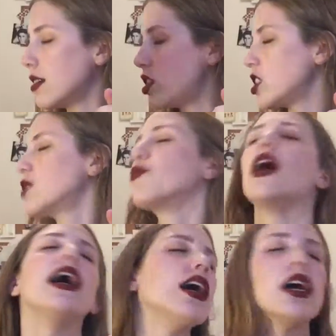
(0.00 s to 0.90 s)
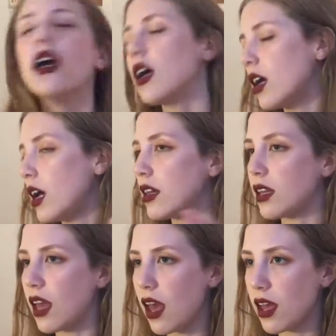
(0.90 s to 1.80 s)
just spray at
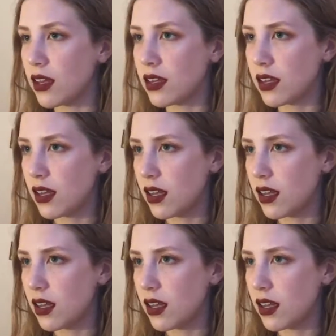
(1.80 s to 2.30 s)
the end,